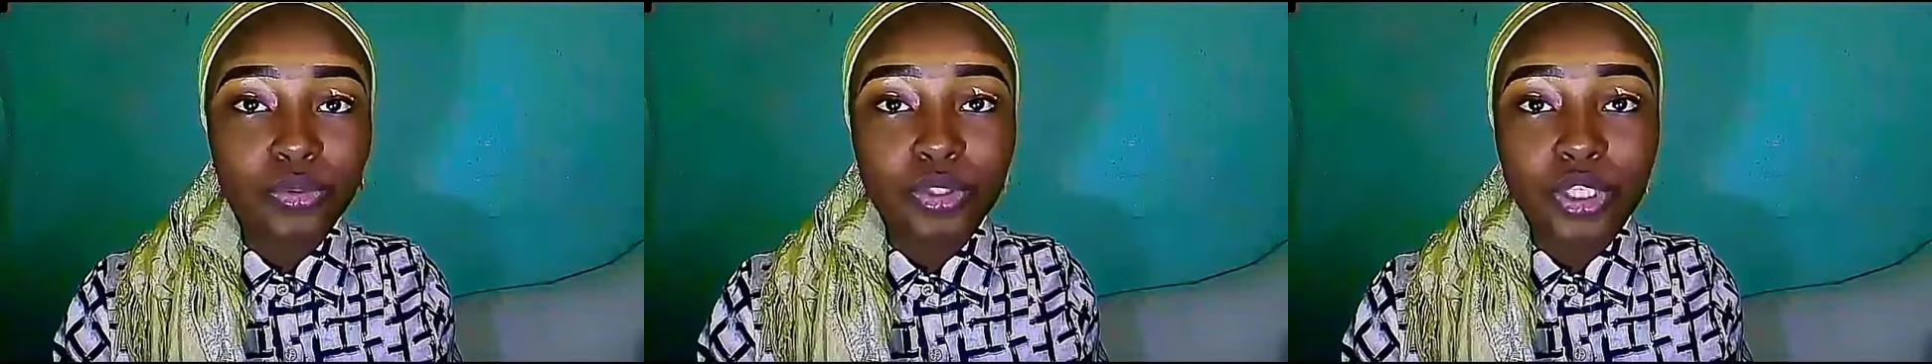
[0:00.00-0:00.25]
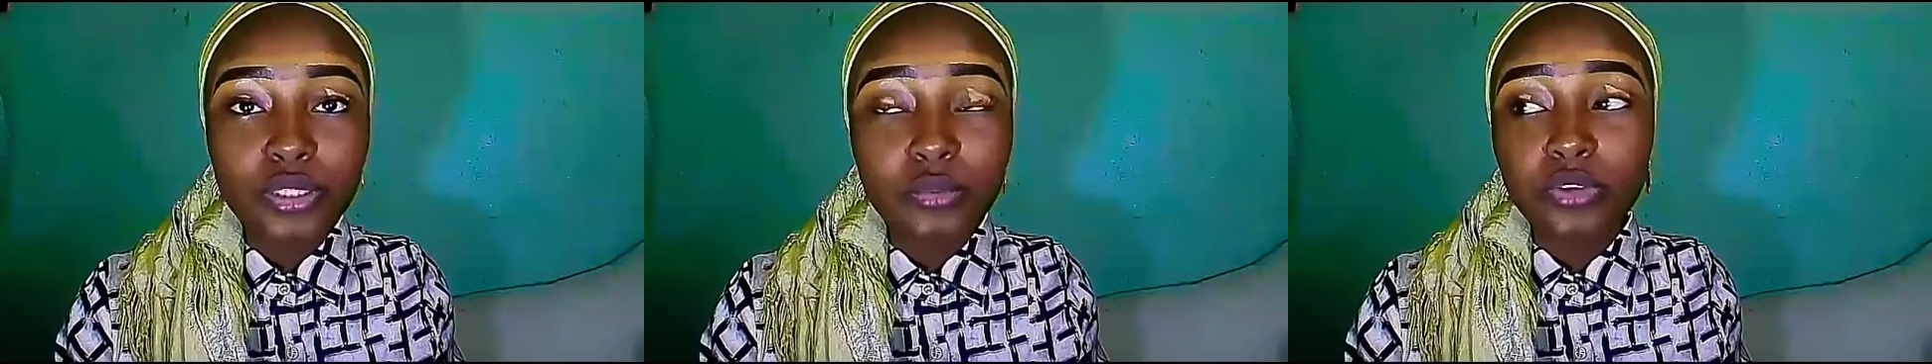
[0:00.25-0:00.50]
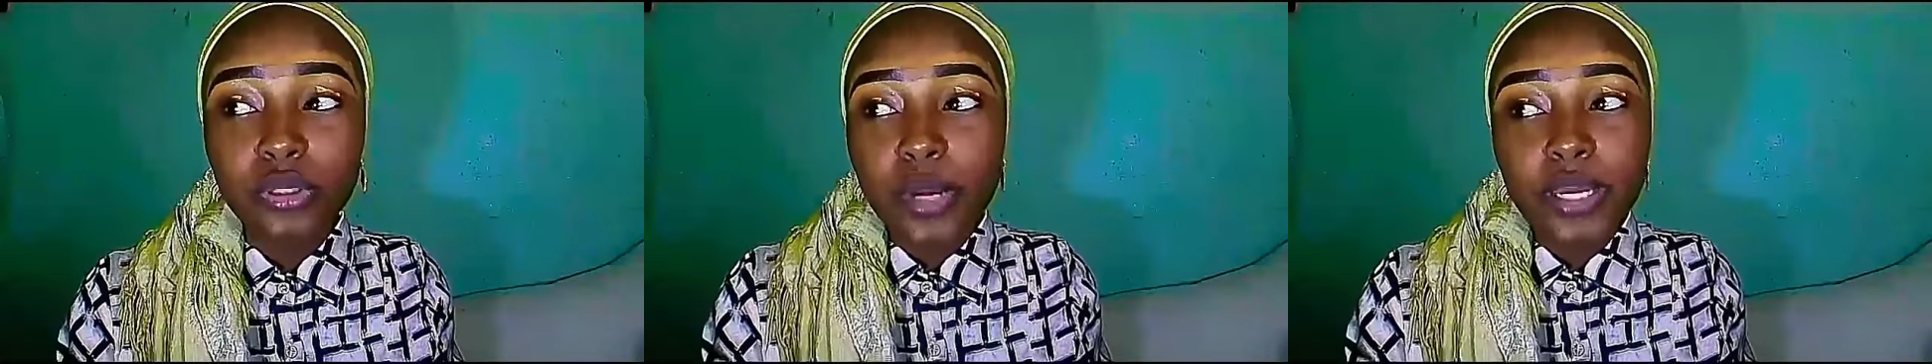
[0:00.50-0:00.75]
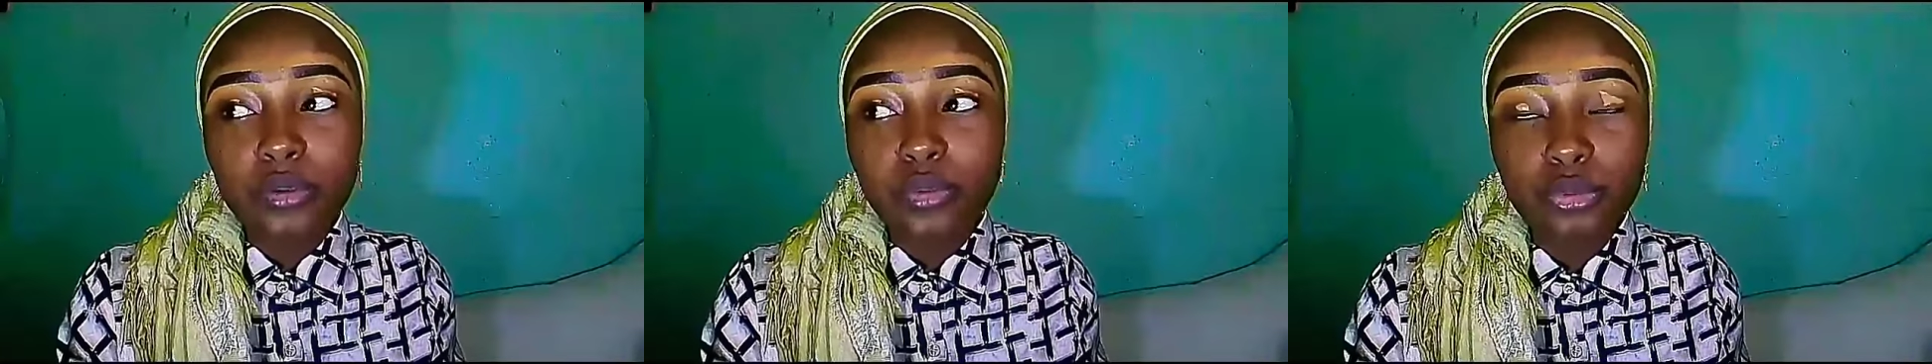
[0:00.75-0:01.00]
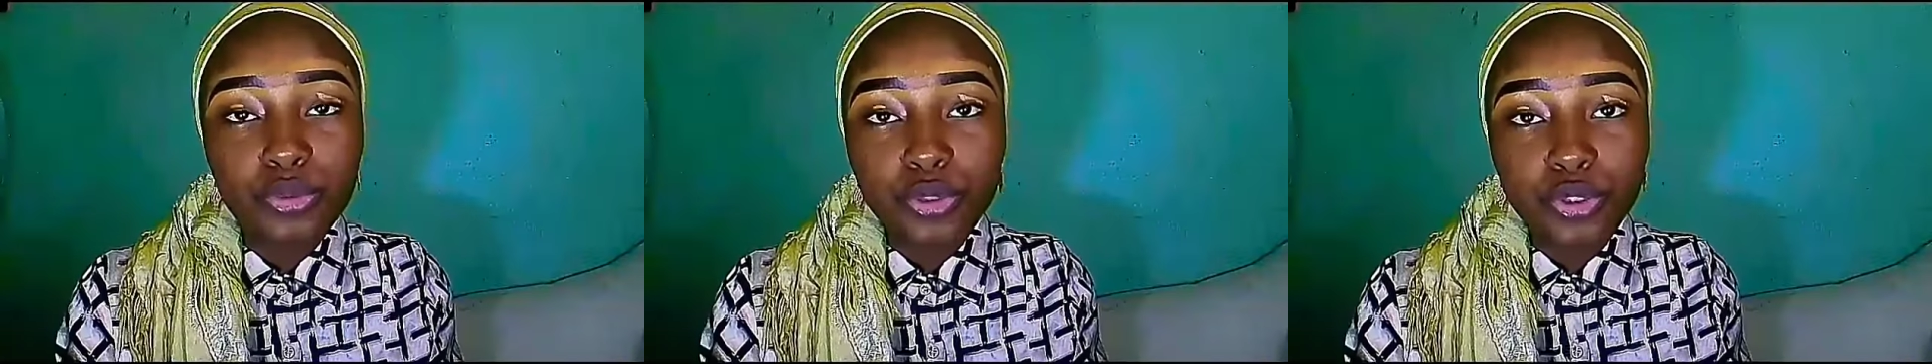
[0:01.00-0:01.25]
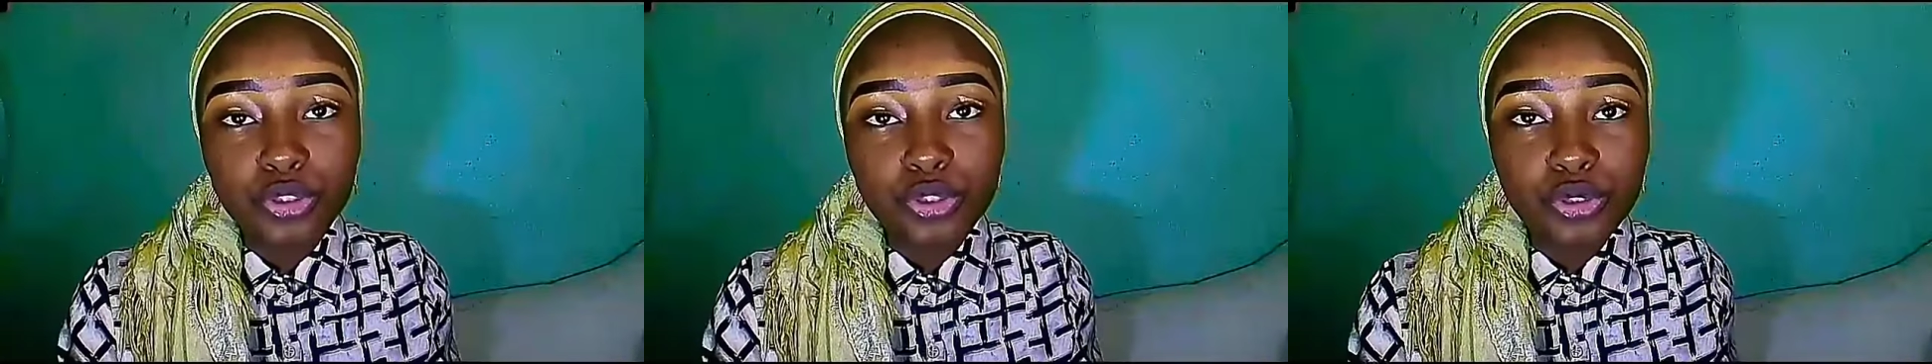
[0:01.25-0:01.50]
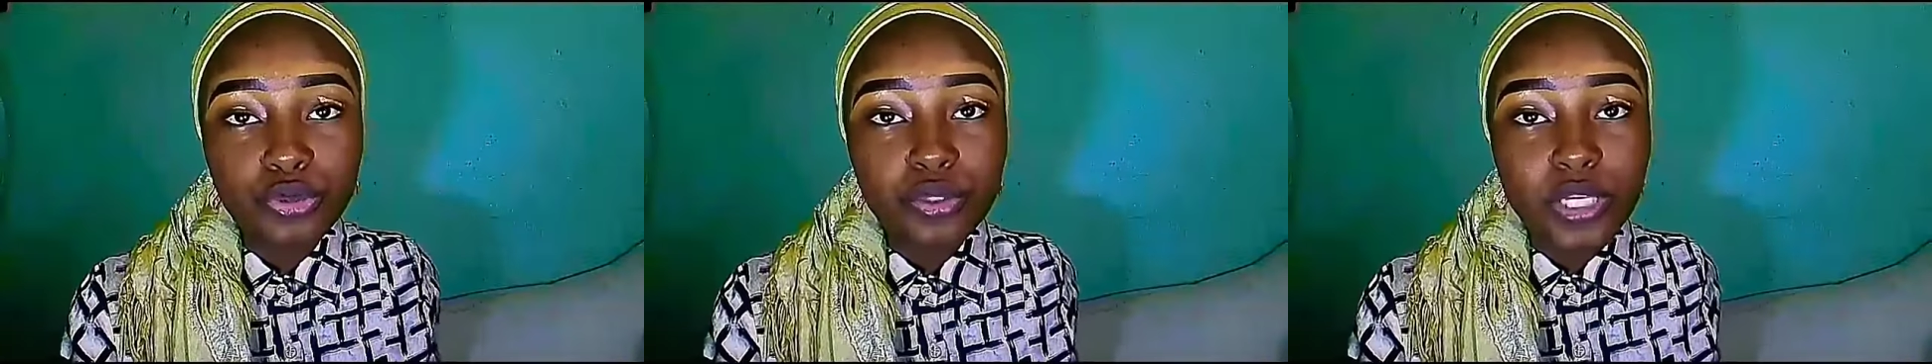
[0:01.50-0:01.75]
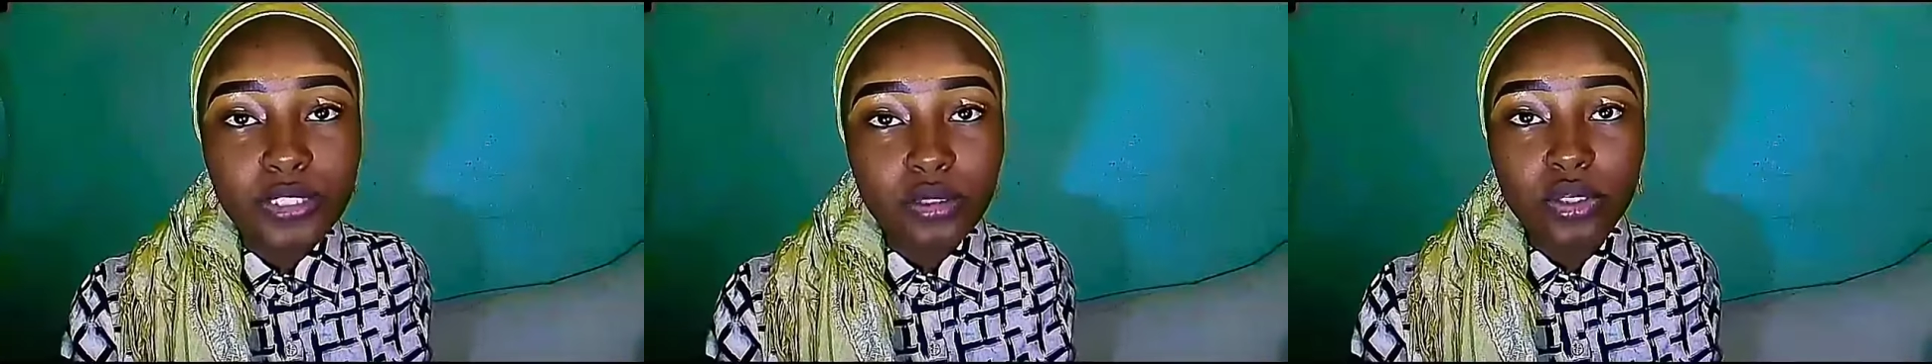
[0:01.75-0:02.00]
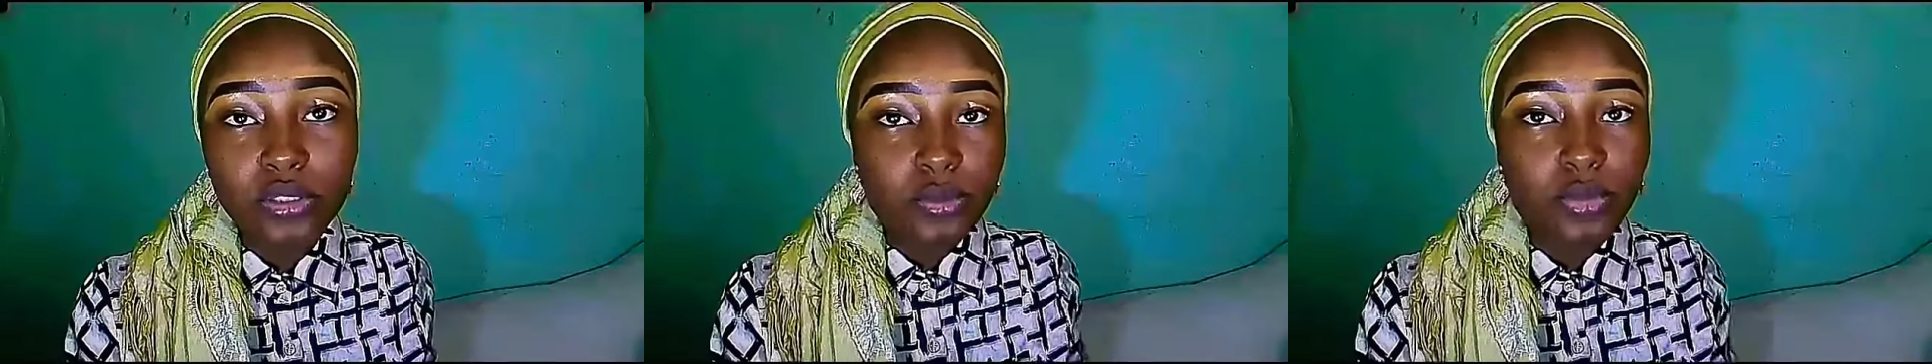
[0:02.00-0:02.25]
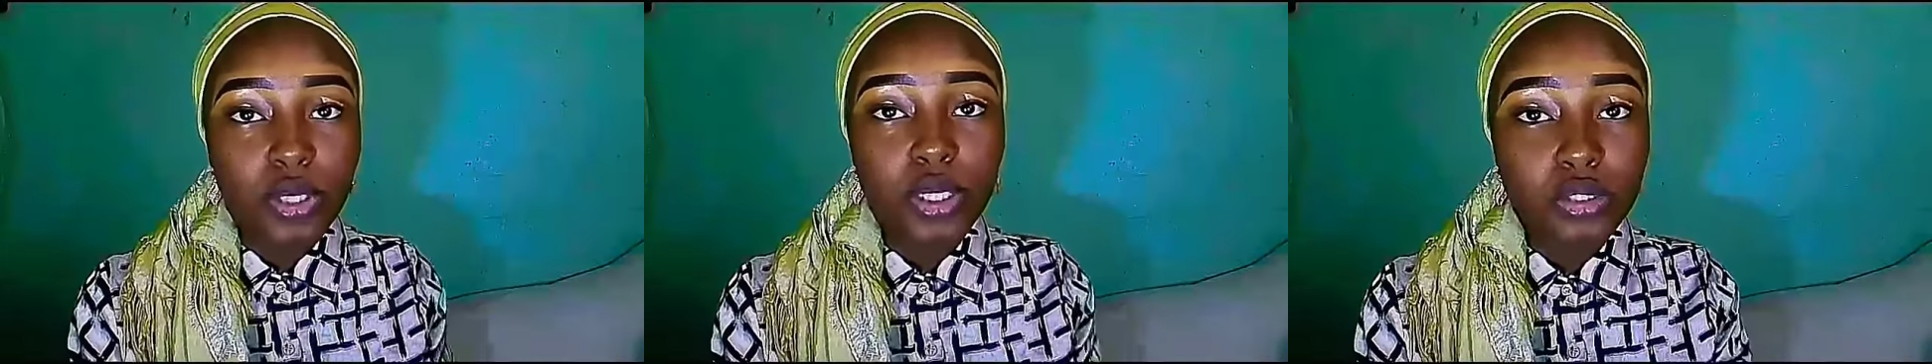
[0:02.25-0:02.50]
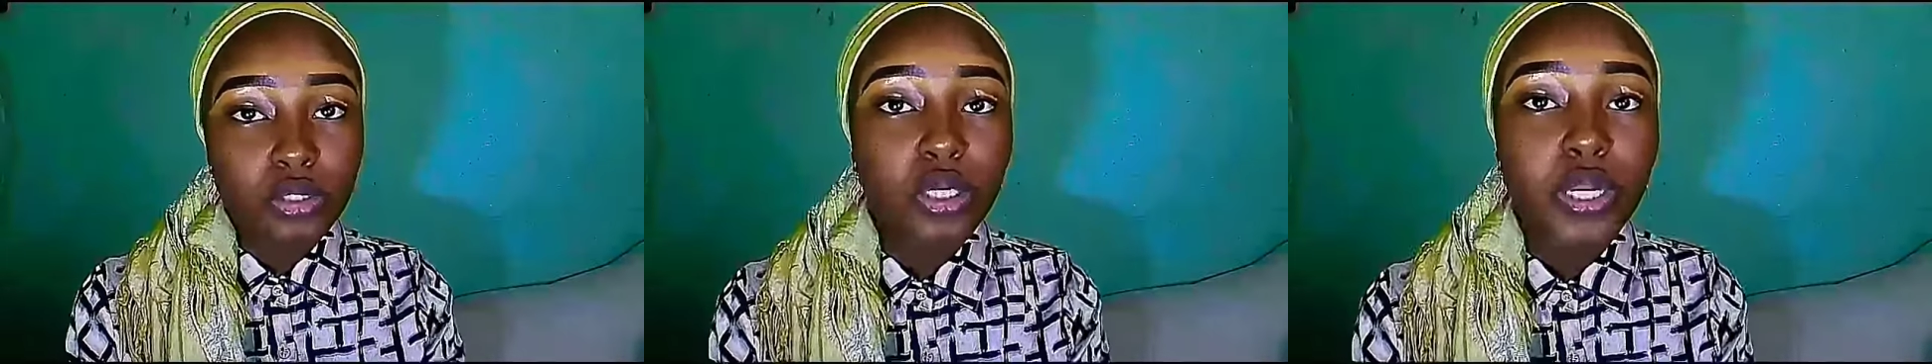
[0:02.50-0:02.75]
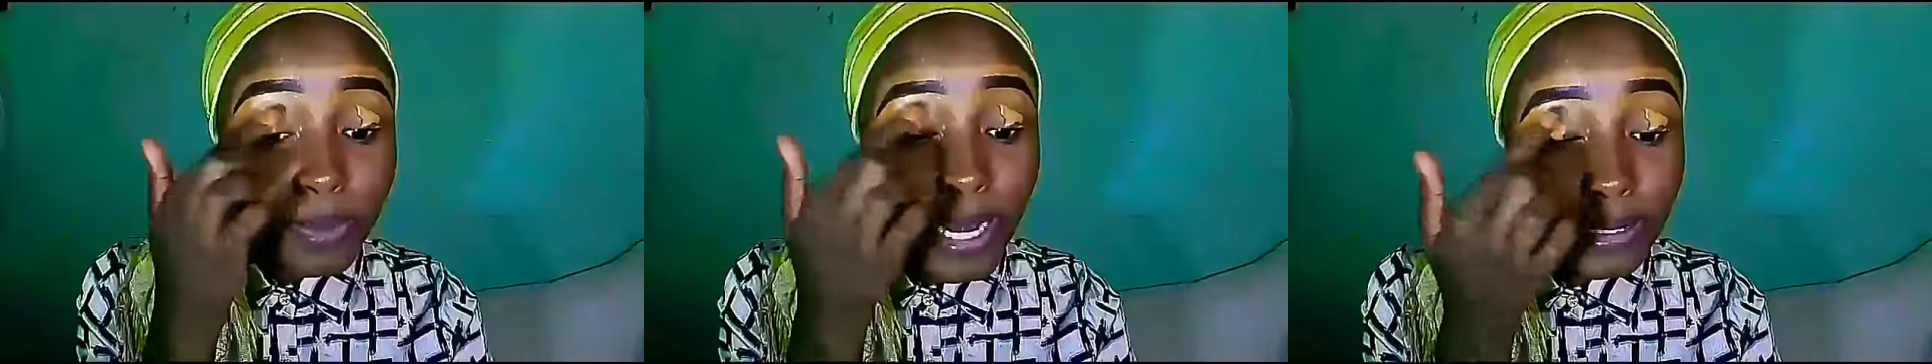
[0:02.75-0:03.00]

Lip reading: it doesn't really matter what product you use as long as the product is good.